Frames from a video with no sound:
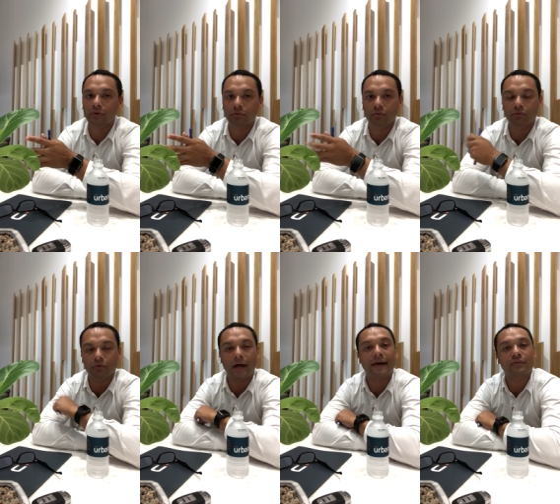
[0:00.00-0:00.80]
you'll,
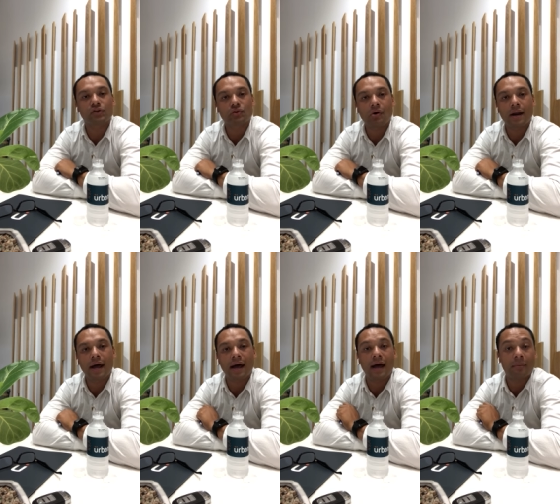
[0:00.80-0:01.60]
you'll have a shot
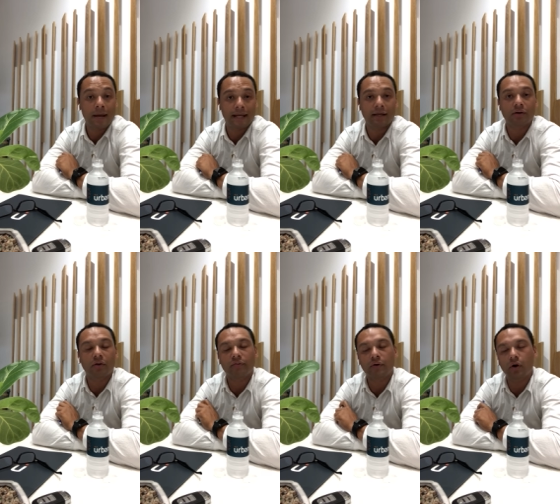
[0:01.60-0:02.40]
at, at making an
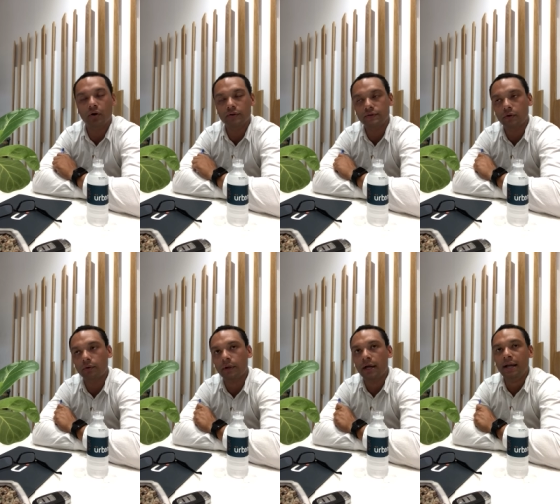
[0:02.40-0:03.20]
offer
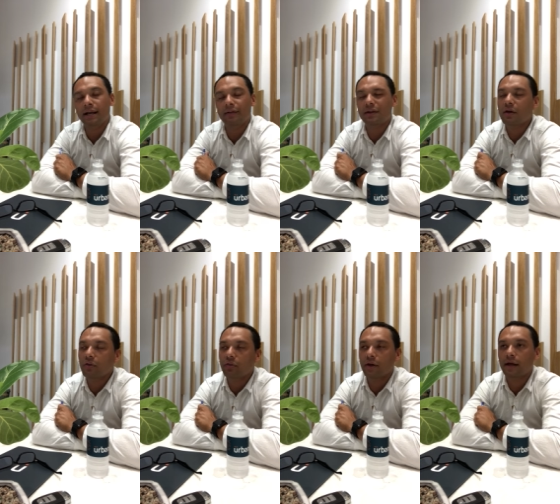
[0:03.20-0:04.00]
also. Now, the
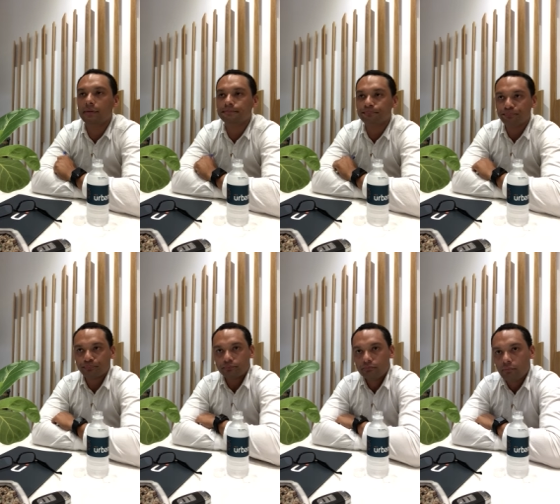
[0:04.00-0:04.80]
other thing
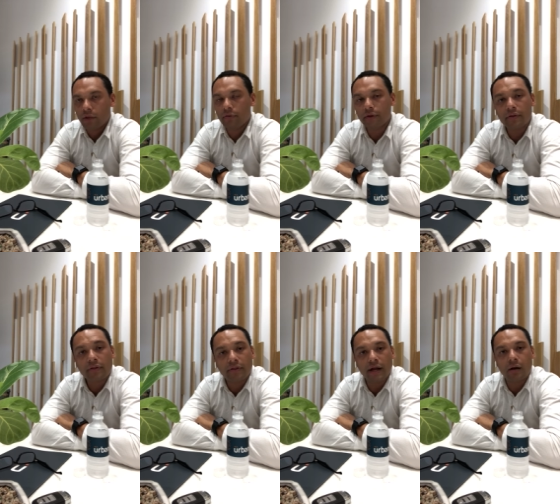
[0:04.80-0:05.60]
the
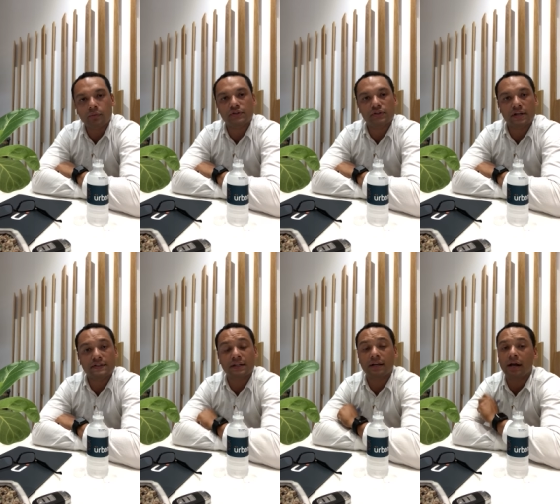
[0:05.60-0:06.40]
other thing I would
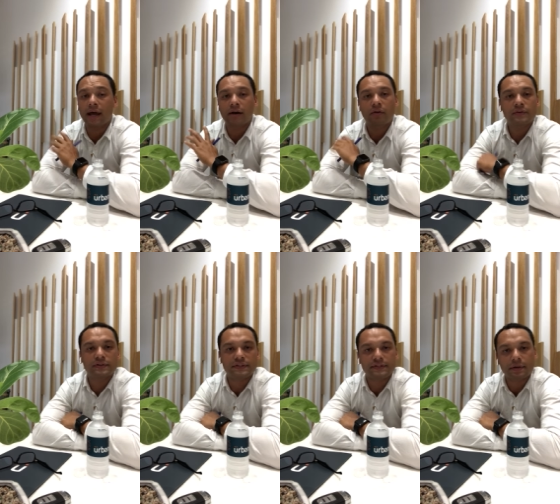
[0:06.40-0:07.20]
suggest, and, and
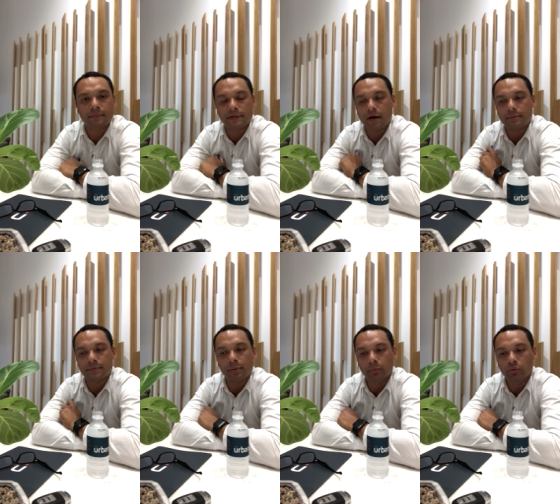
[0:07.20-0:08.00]
obviously sometimes
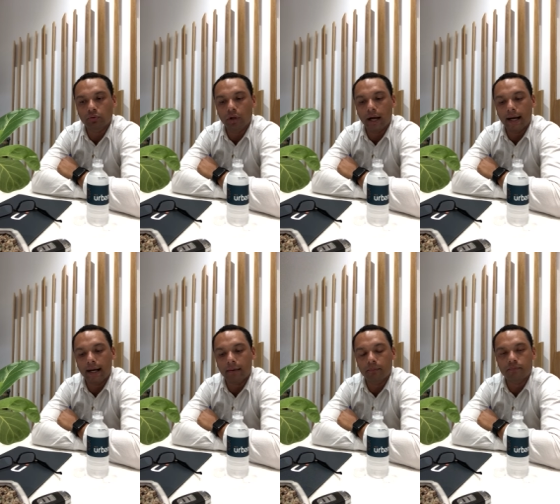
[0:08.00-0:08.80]
people
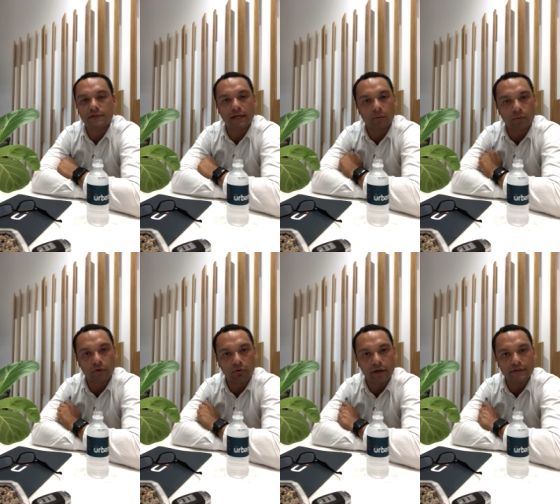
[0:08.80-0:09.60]
um, take it with
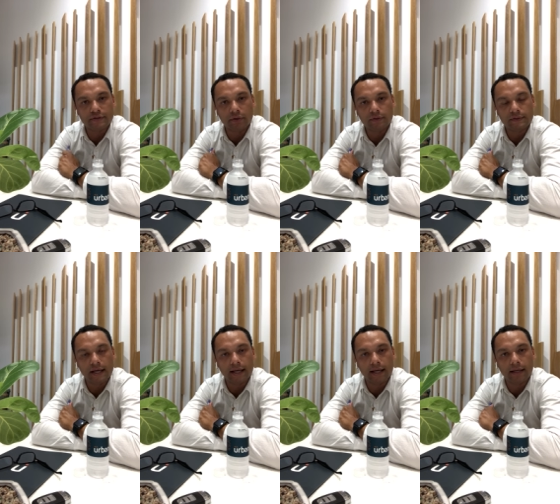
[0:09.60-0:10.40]
a grain of salt
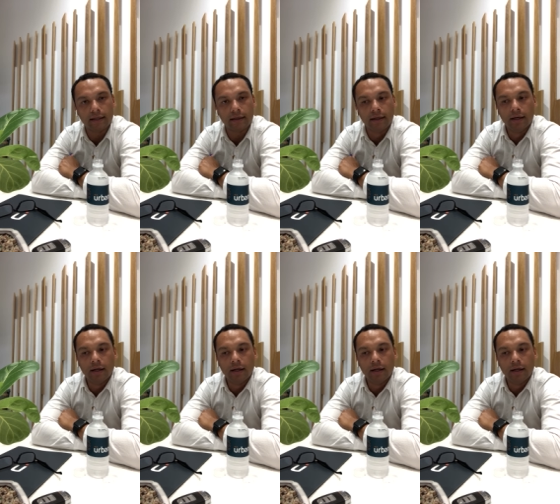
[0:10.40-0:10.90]
and